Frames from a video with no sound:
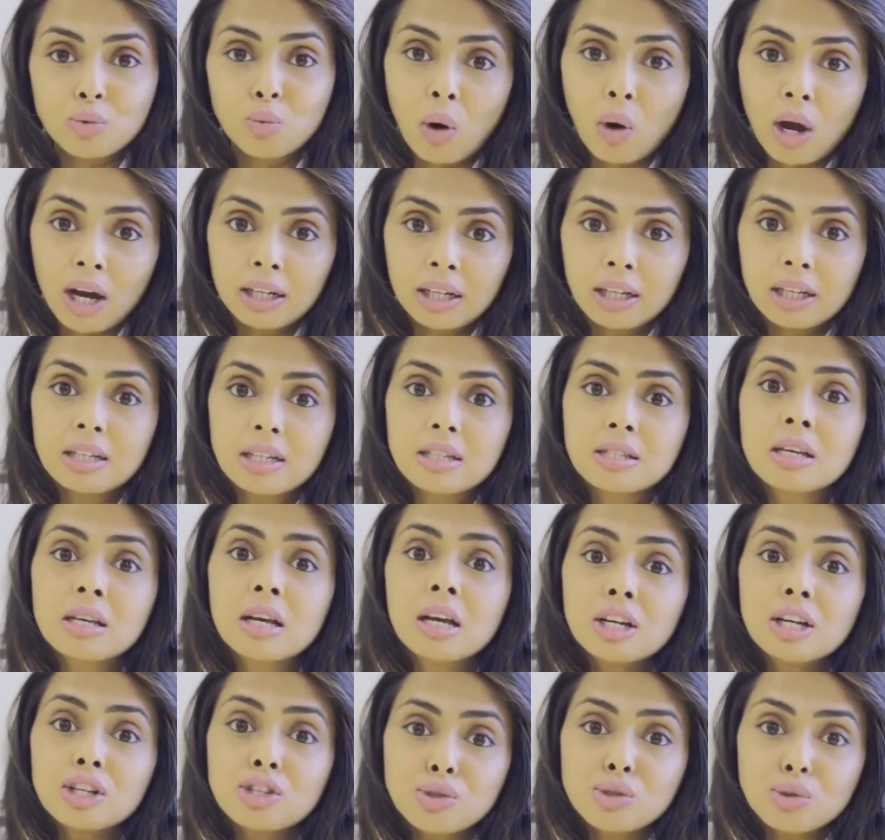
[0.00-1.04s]
One is
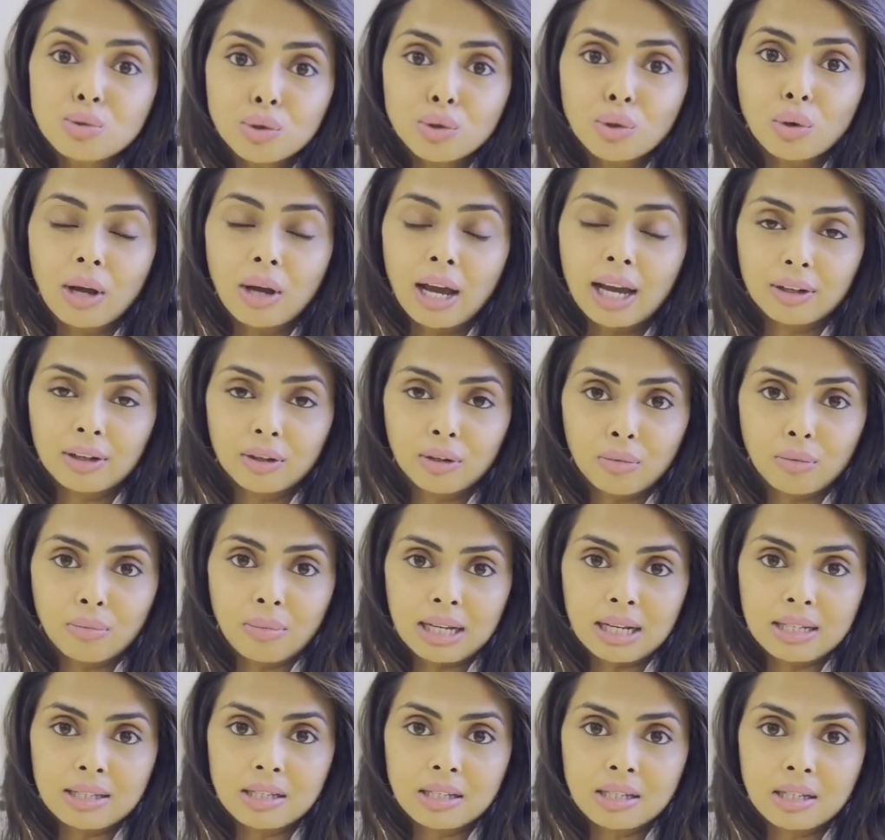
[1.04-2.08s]

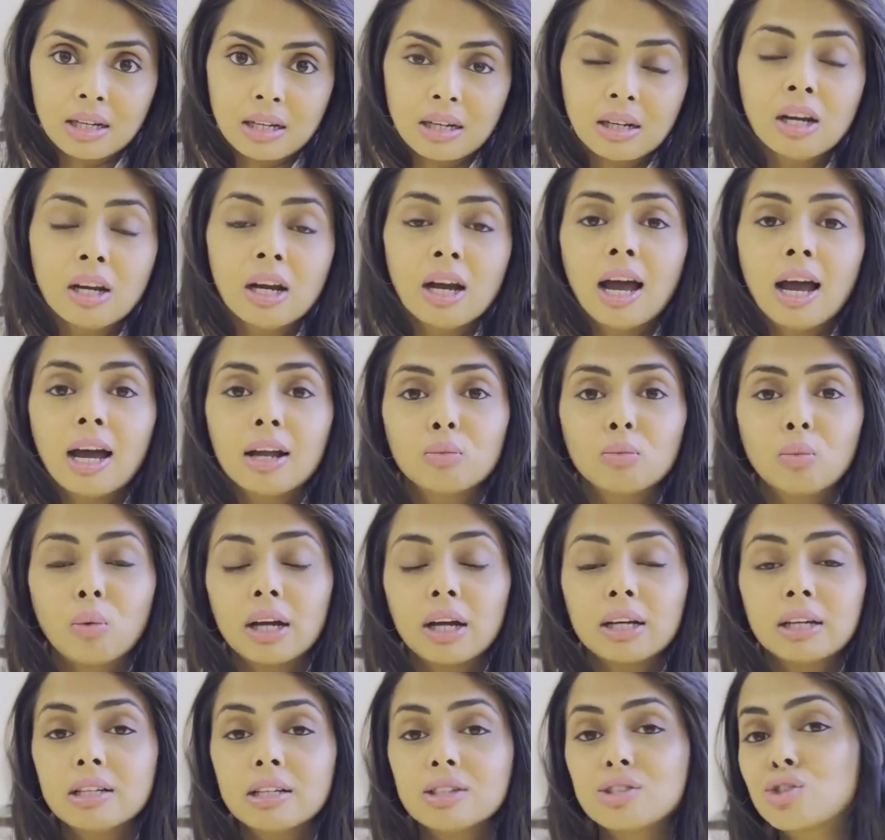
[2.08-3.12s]
pseudogynecomastia and
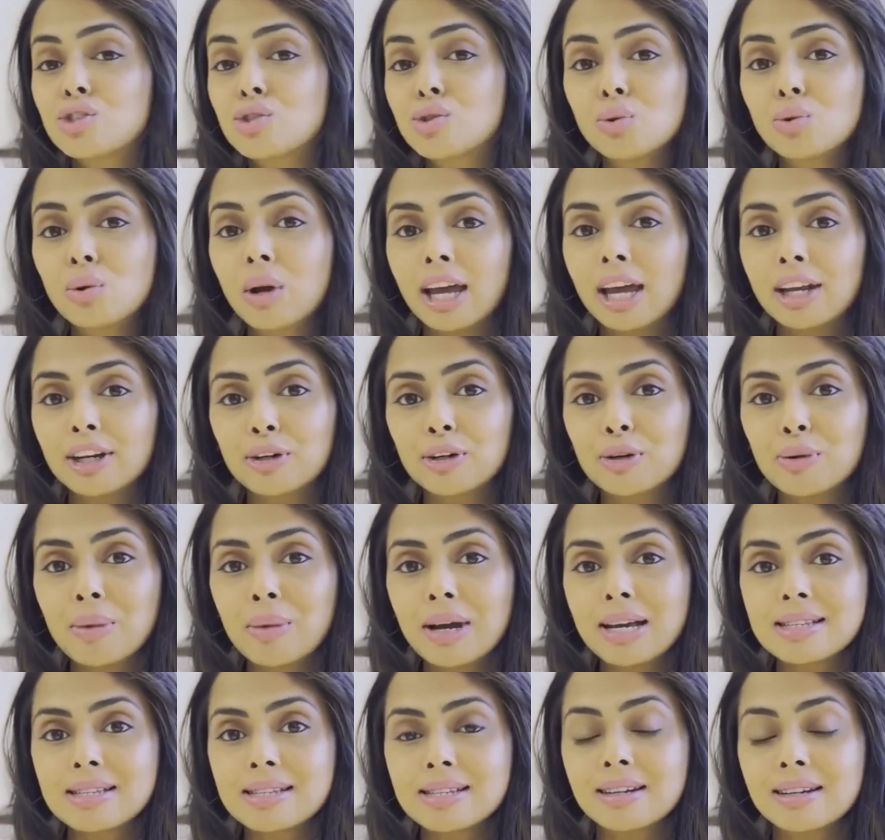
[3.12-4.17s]
one is true
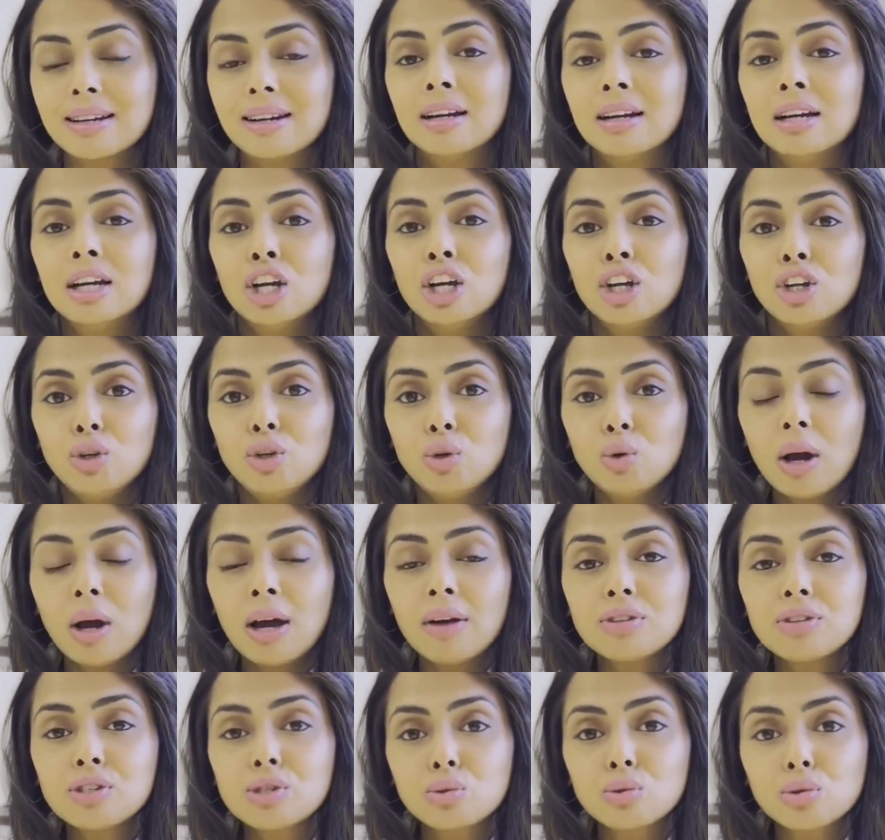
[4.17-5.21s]
gynecomastia you
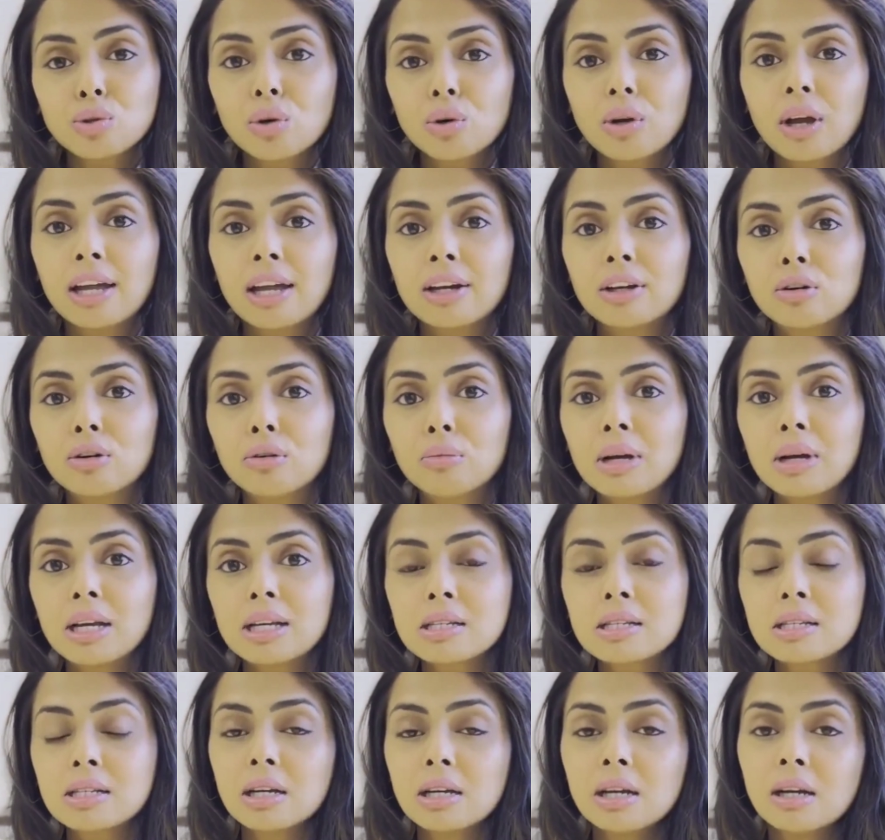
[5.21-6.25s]
have a
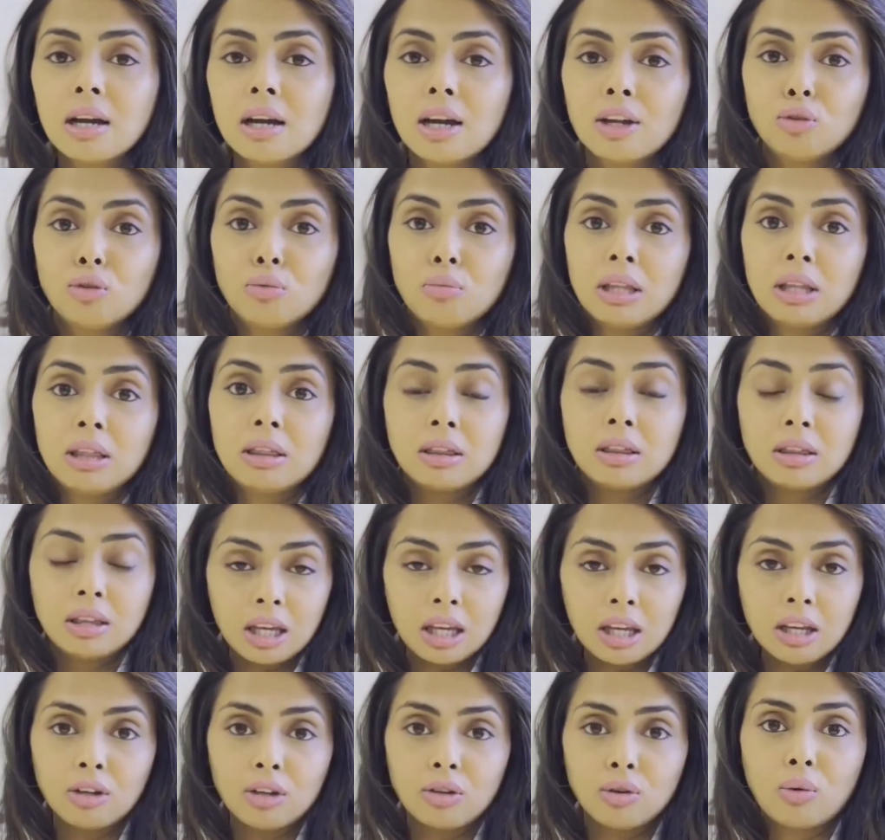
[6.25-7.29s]
pseudogynecomastia and you may
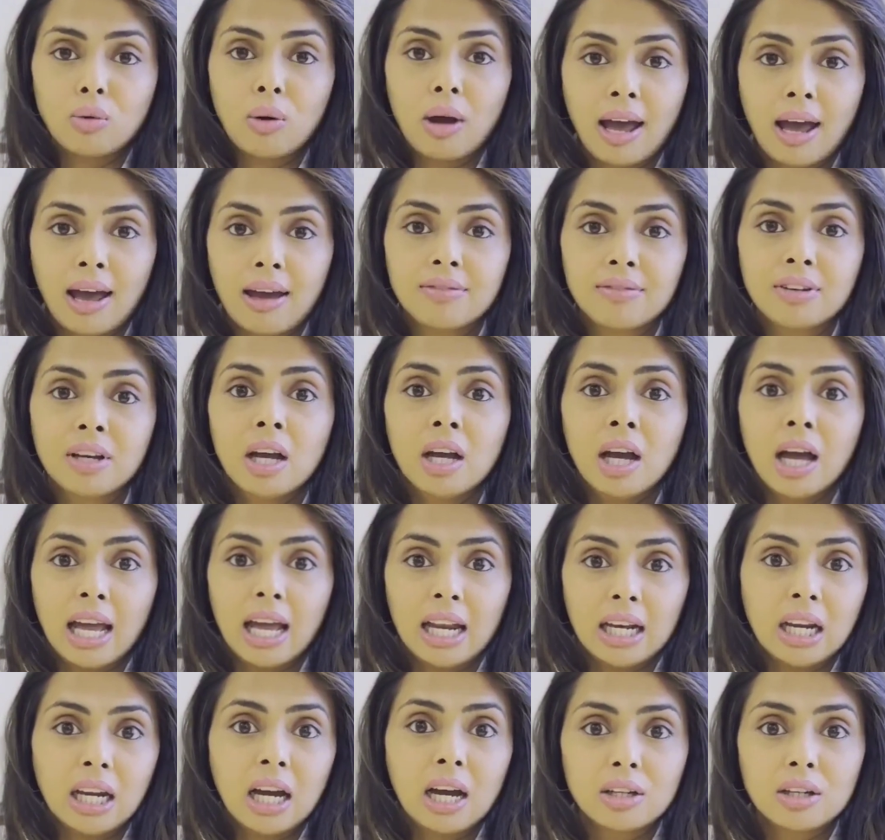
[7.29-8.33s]
think you have
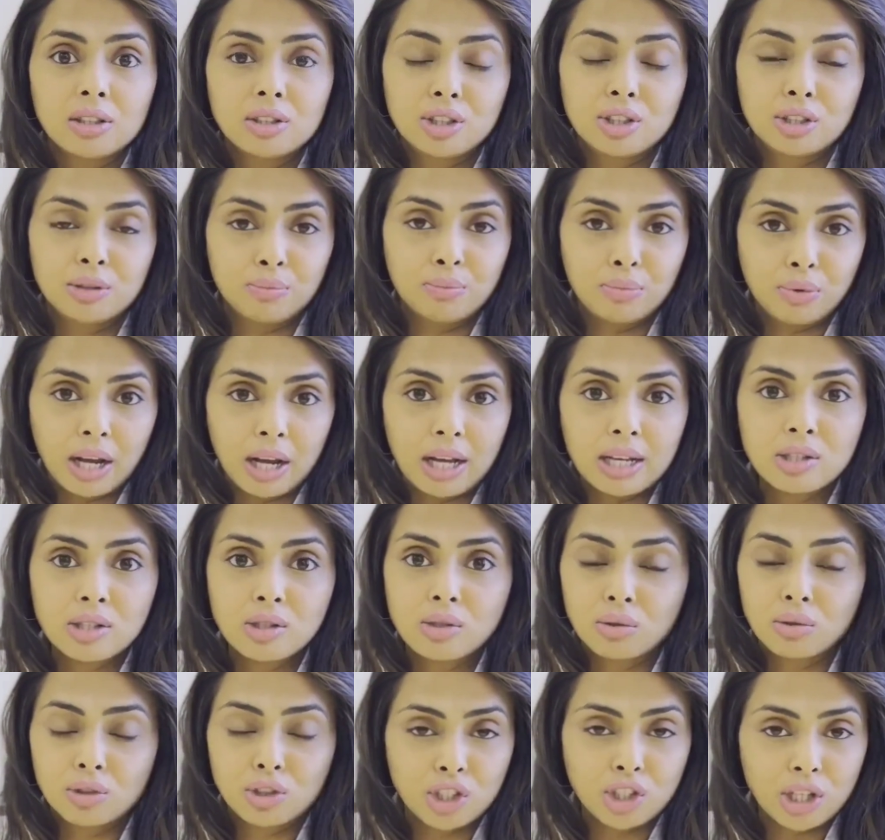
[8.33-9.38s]
enlarged breast
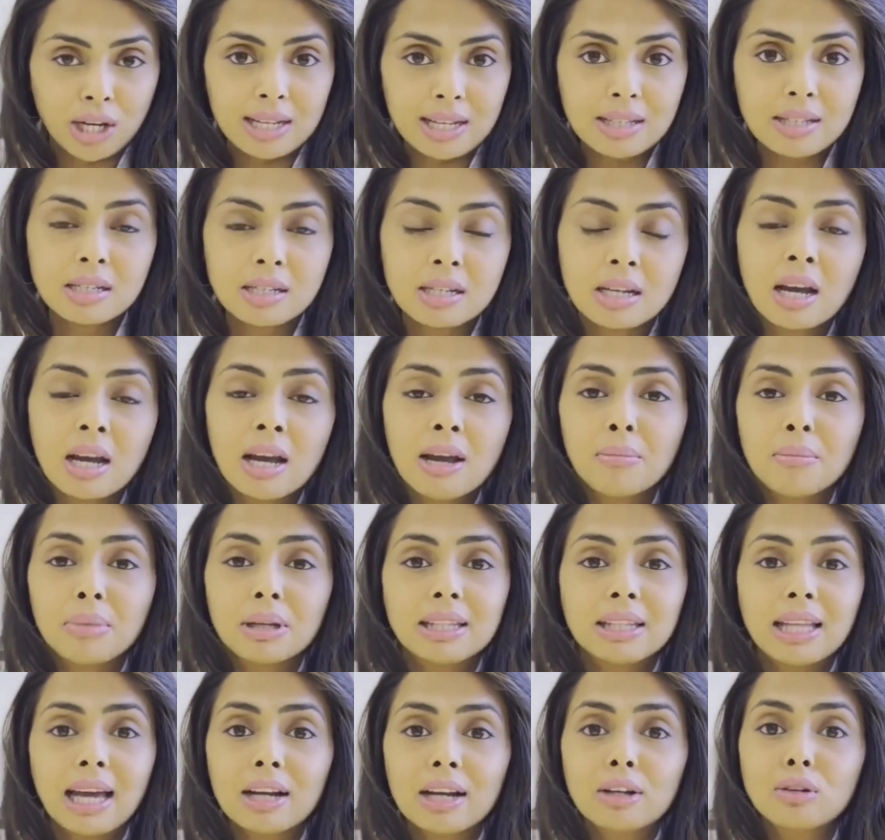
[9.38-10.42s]
or chest, but
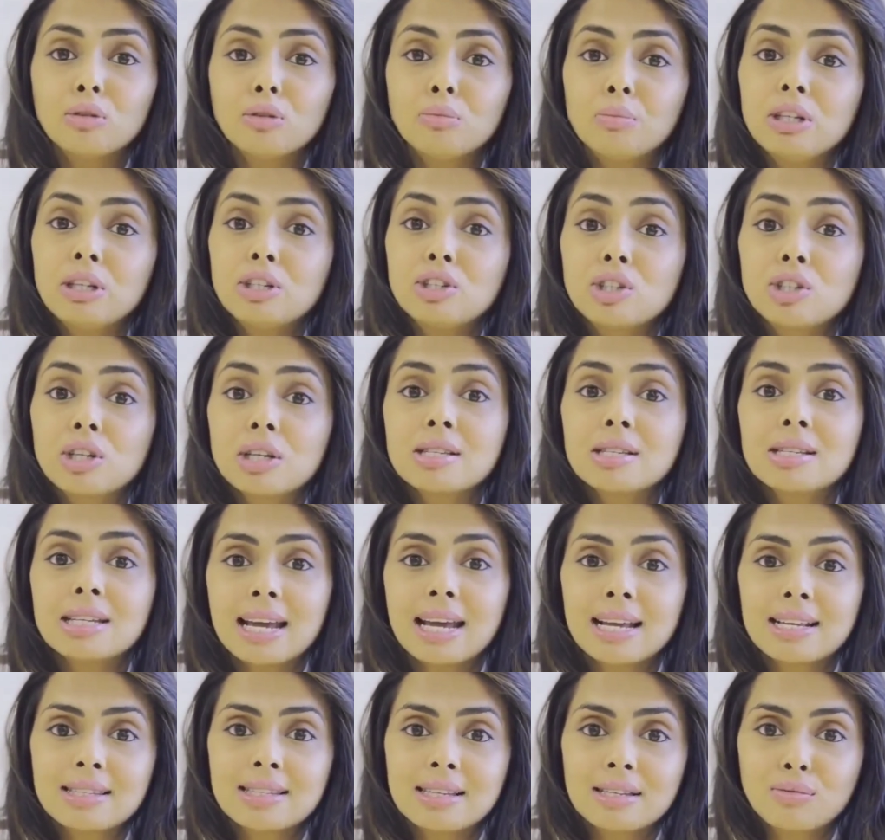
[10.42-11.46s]
that could be just
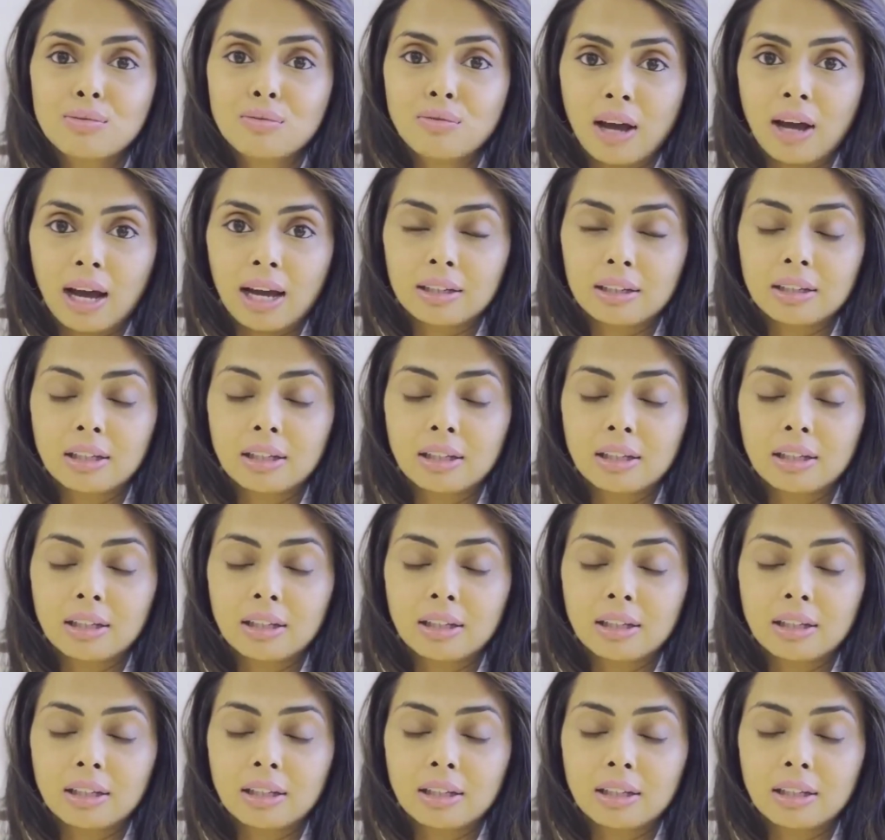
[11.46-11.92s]
excess fat.